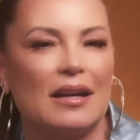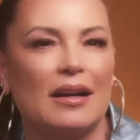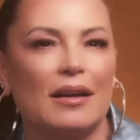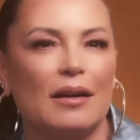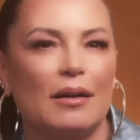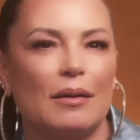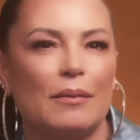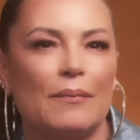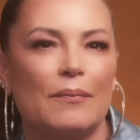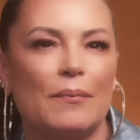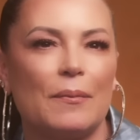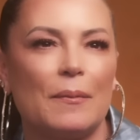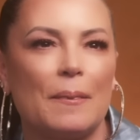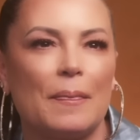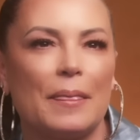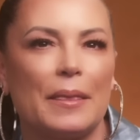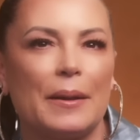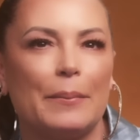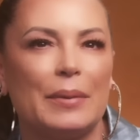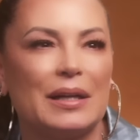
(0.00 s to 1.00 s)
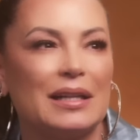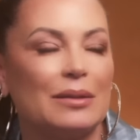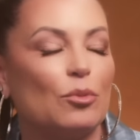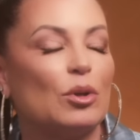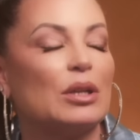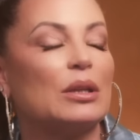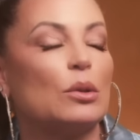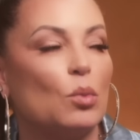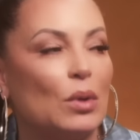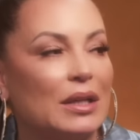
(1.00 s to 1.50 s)
Um, but it,
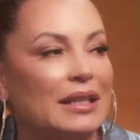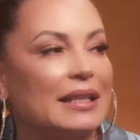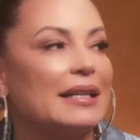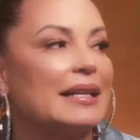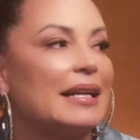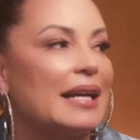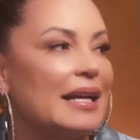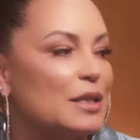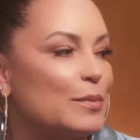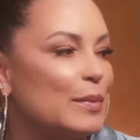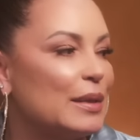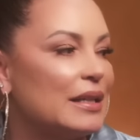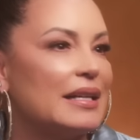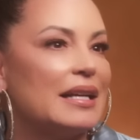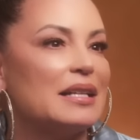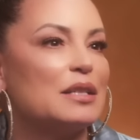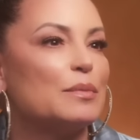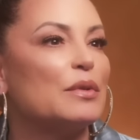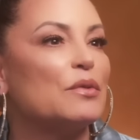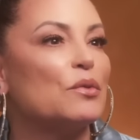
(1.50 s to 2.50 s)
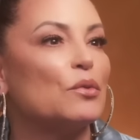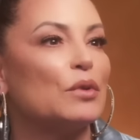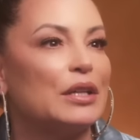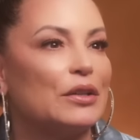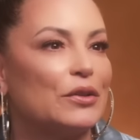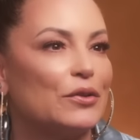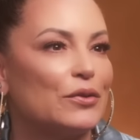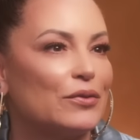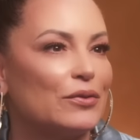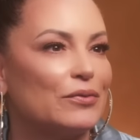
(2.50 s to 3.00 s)
when the one thing it has been, it has been
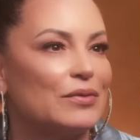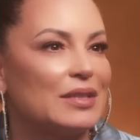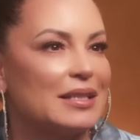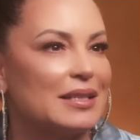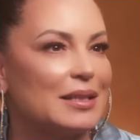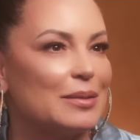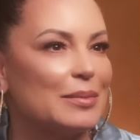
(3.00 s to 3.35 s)
real since yes,